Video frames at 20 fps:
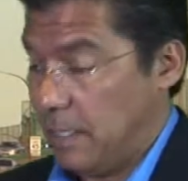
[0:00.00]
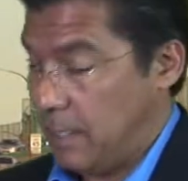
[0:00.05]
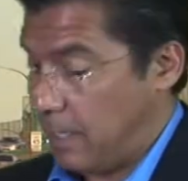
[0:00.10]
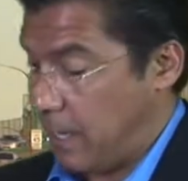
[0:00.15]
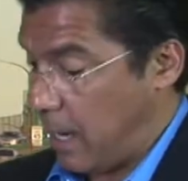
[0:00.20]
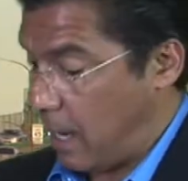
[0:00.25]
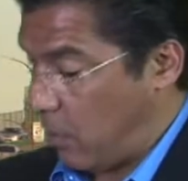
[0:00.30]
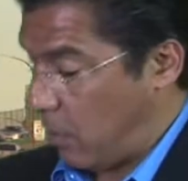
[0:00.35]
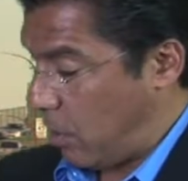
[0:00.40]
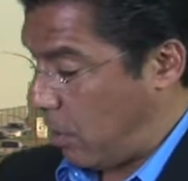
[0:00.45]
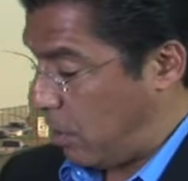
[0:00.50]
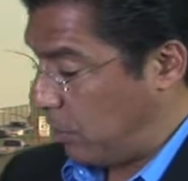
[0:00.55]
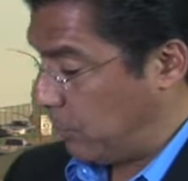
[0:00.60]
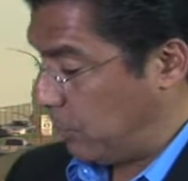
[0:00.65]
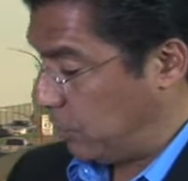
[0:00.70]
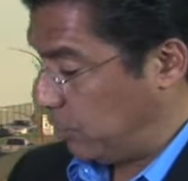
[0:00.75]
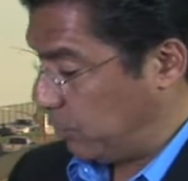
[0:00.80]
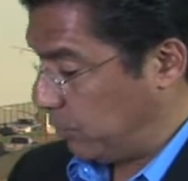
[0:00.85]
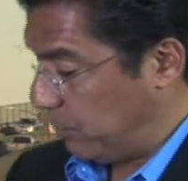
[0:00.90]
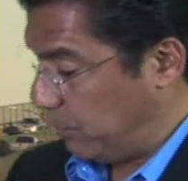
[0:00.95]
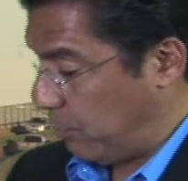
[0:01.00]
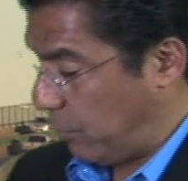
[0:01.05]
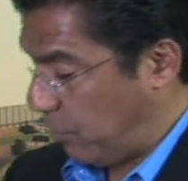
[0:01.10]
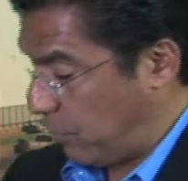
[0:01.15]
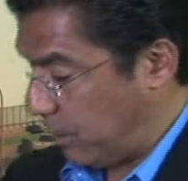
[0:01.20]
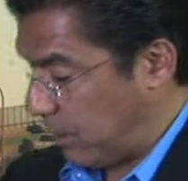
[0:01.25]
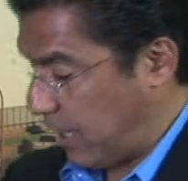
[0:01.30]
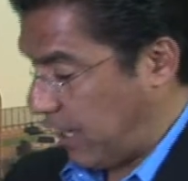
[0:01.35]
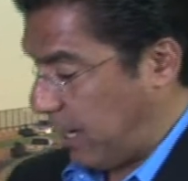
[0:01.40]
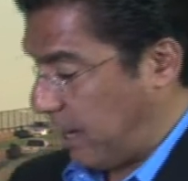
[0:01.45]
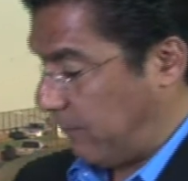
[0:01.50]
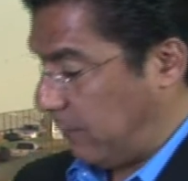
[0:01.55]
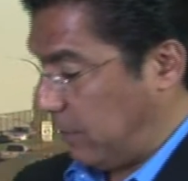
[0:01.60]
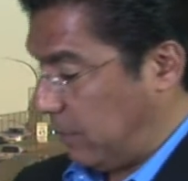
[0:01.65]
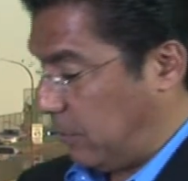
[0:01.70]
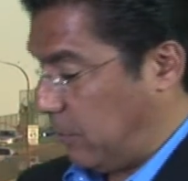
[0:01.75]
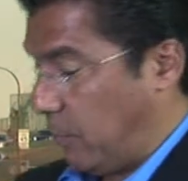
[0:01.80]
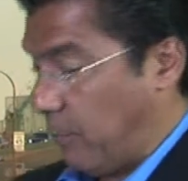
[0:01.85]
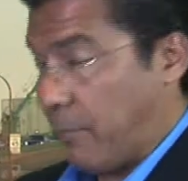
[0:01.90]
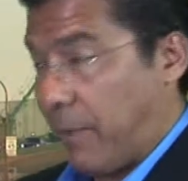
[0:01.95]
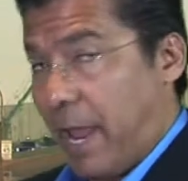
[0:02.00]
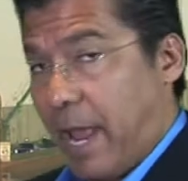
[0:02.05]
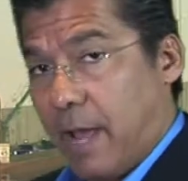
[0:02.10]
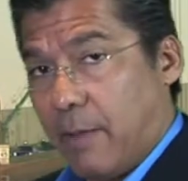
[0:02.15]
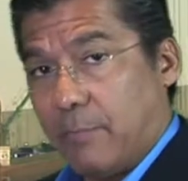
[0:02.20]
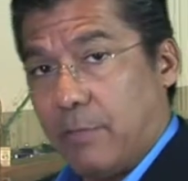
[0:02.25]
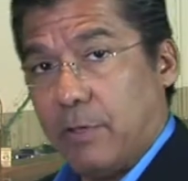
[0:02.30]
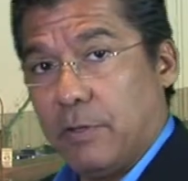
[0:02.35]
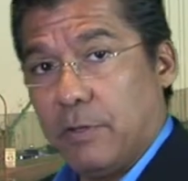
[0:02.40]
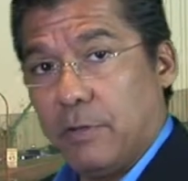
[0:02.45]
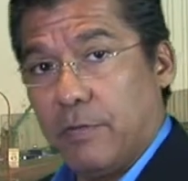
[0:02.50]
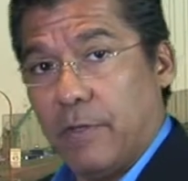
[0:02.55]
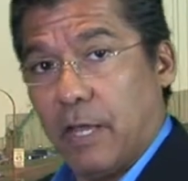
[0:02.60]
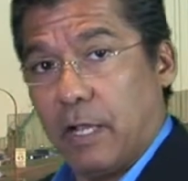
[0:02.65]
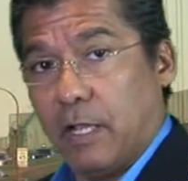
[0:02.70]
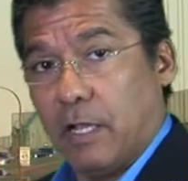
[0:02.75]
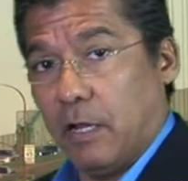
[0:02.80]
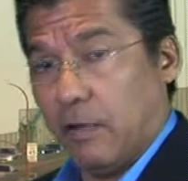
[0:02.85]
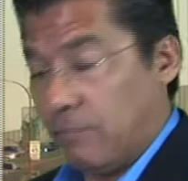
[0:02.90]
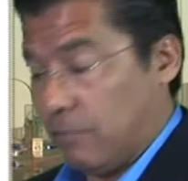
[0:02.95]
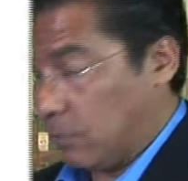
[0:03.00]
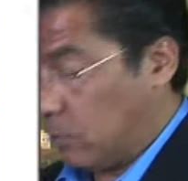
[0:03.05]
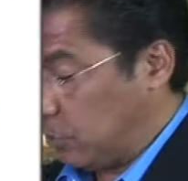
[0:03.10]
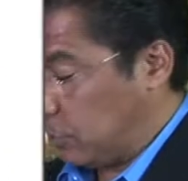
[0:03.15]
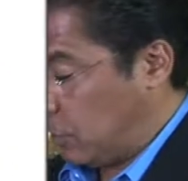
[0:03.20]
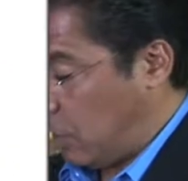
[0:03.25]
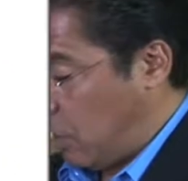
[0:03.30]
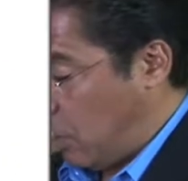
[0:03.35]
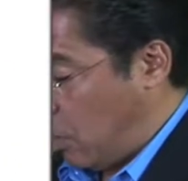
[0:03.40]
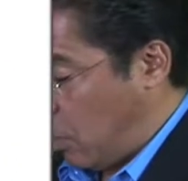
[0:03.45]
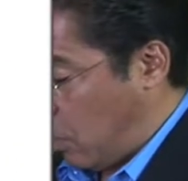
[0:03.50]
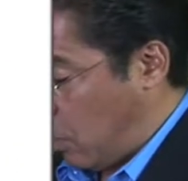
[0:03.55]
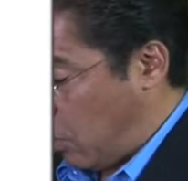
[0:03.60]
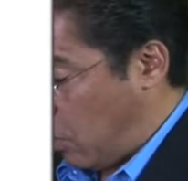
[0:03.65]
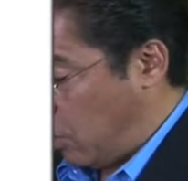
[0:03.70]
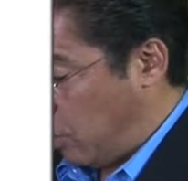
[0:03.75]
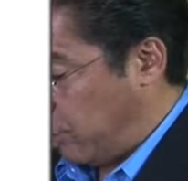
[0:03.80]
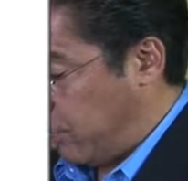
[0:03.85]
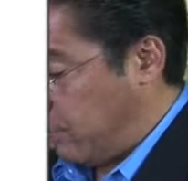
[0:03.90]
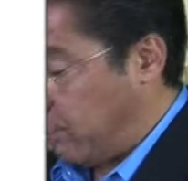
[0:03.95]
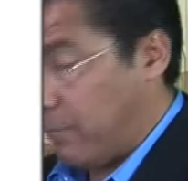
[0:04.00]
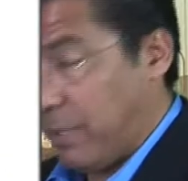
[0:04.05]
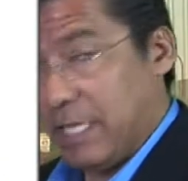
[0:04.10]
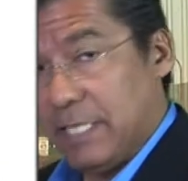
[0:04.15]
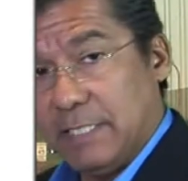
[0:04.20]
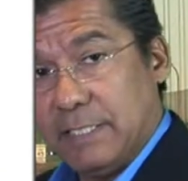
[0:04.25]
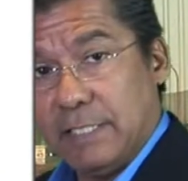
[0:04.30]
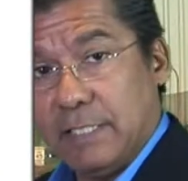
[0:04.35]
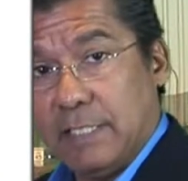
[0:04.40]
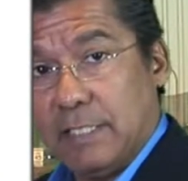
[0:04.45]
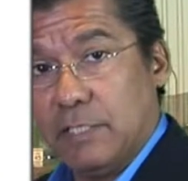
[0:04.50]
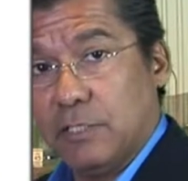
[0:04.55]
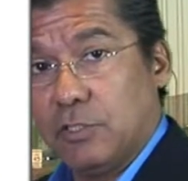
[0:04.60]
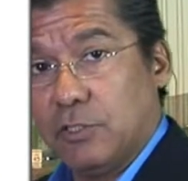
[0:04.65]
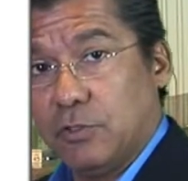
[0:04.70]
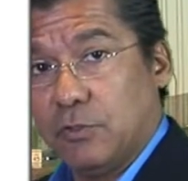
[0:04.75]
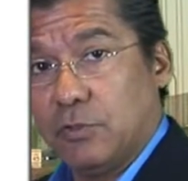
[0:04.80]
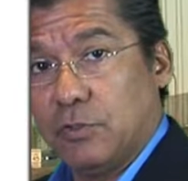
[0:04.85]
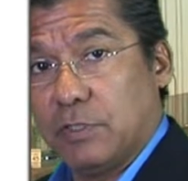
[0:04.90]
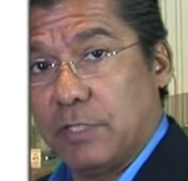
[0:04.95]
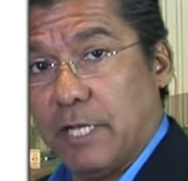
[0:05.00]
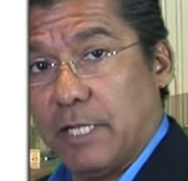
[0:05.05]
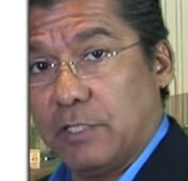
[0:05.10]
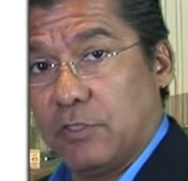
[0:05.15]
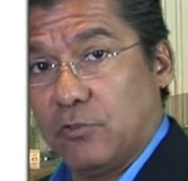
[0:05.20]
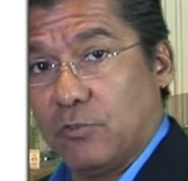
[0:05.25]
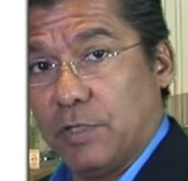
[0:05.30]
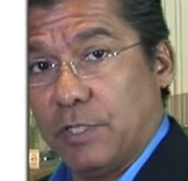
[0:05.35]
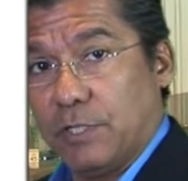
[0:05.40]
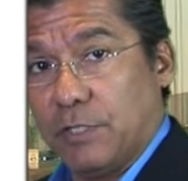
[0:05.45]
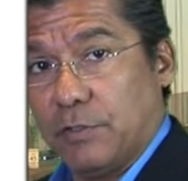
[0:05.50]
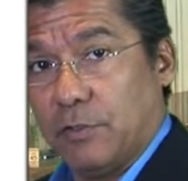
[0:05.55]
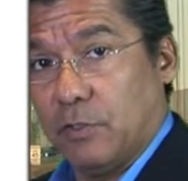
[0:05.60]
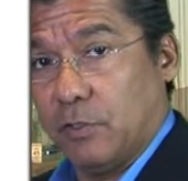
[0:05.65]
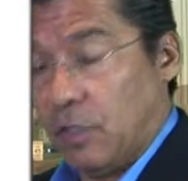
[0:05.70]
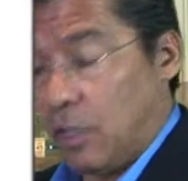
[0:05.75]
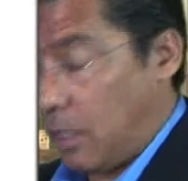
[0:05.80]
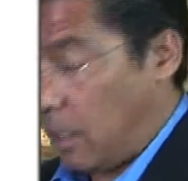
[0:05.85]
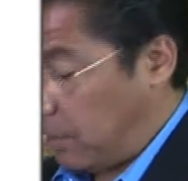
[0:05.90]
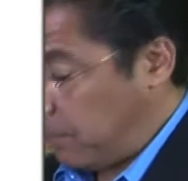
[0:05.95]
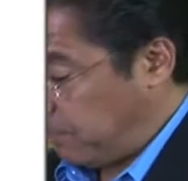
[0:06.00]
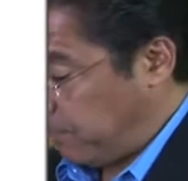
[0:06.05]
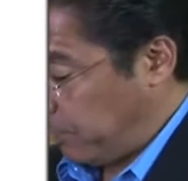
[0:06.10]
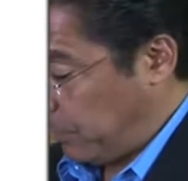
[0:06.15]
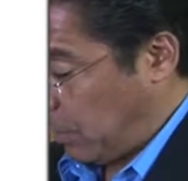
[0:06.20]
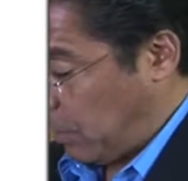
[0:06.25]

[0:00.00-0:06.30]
Now, on this report, I have a little map that covers all the basic issues that is written in the law,